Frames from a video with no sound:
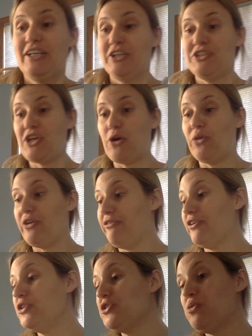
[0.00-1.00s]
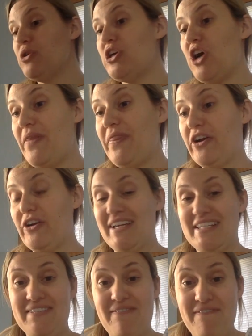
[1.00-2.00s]
so the first word on there
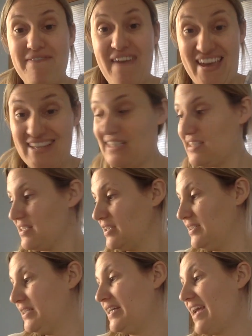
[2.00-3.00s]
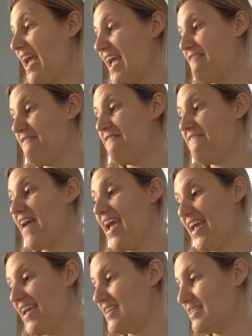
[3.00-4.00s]
is face. A
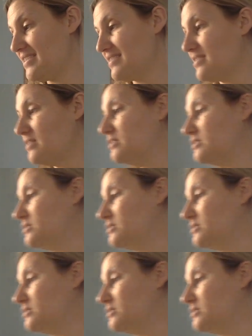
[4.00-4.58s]
face